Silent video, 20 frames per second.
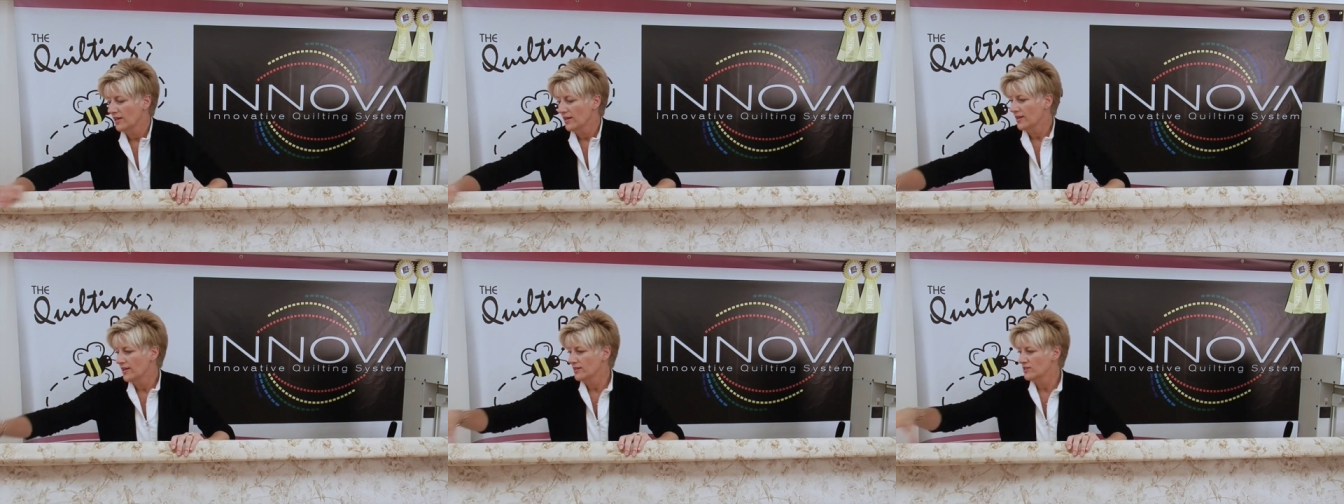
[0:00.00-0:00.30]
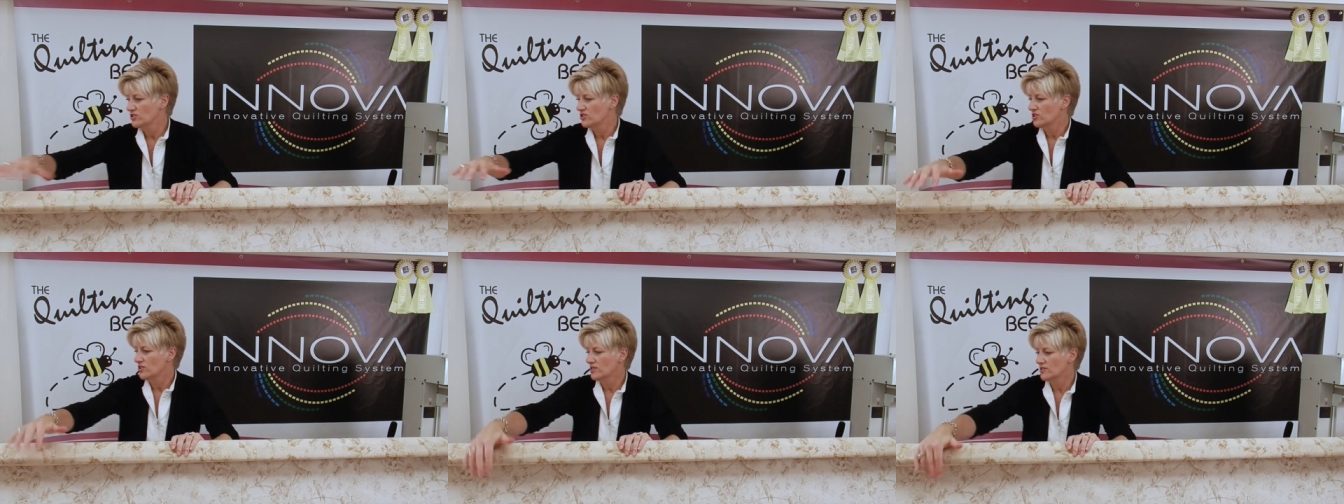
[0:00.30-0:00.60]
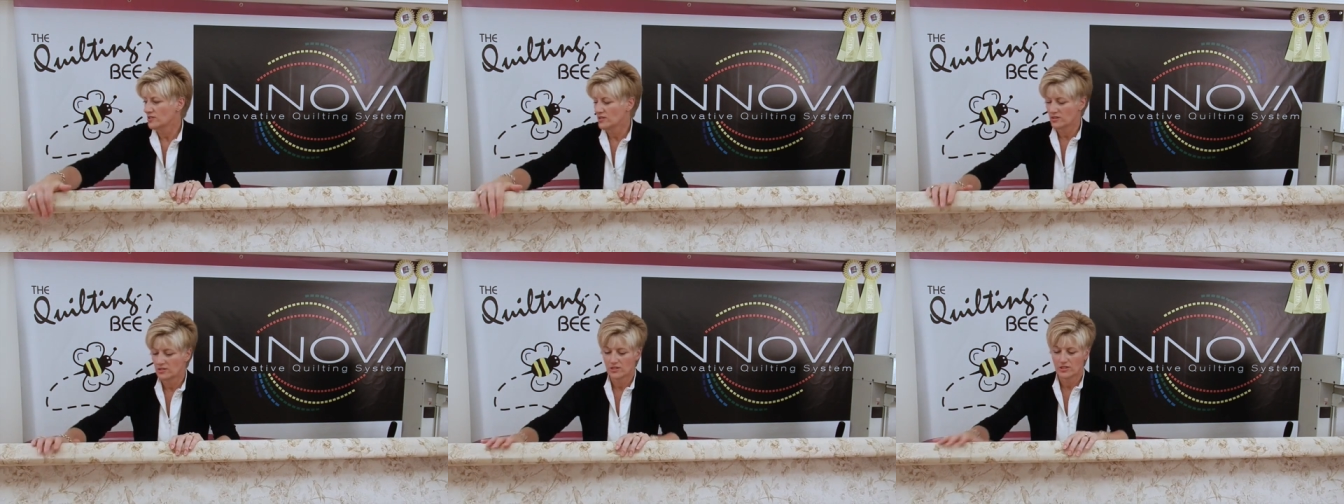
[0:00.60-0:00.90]
and
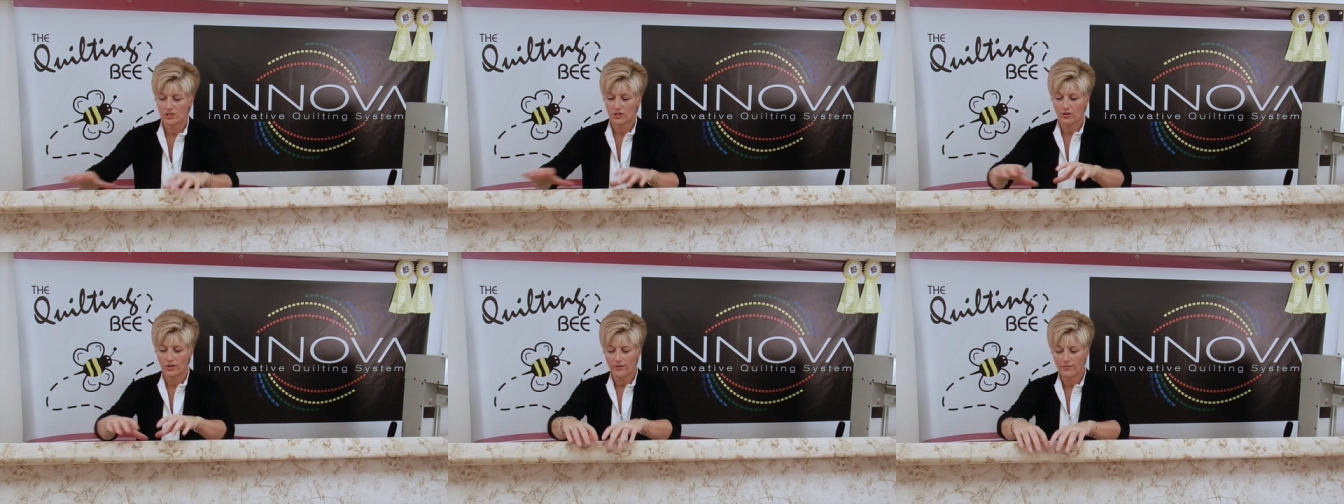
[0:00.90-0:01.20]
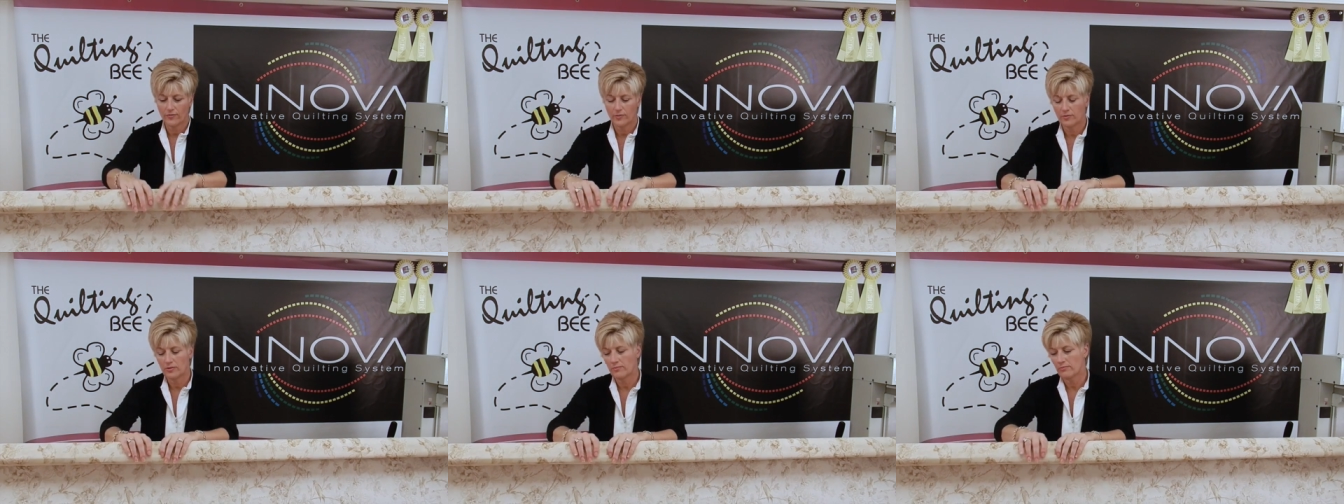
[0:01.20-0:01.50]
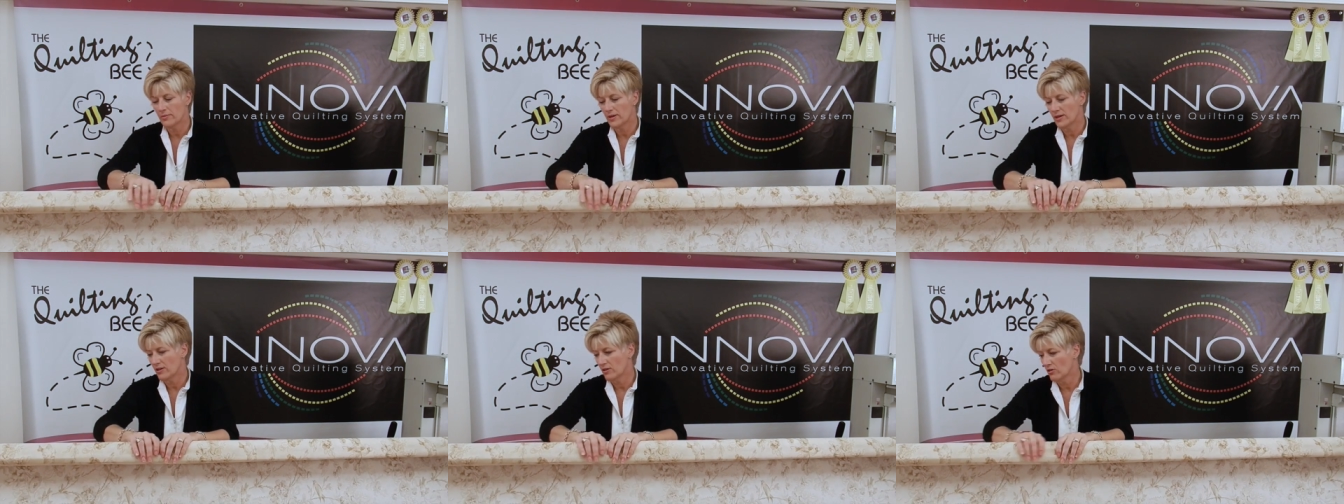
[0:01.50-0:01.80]
just starting from the
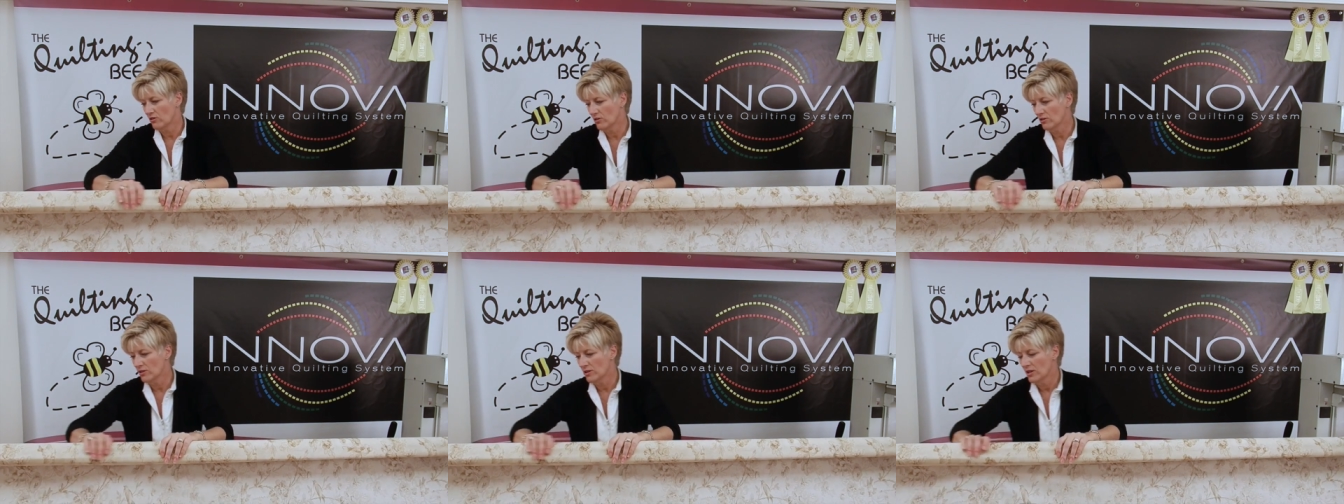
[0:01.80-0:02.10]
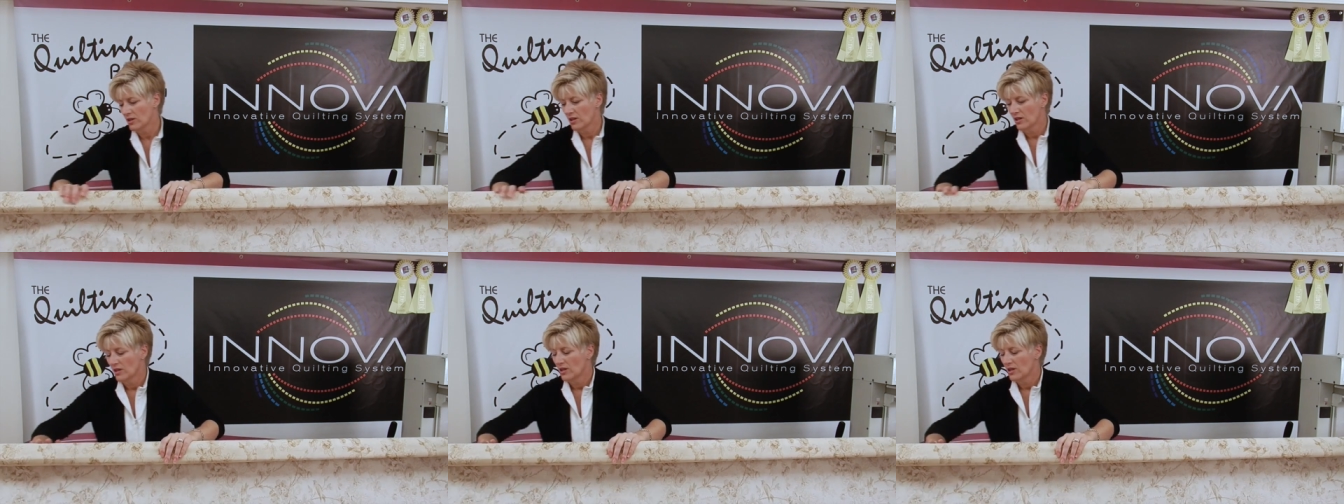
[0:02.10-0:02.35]
middle,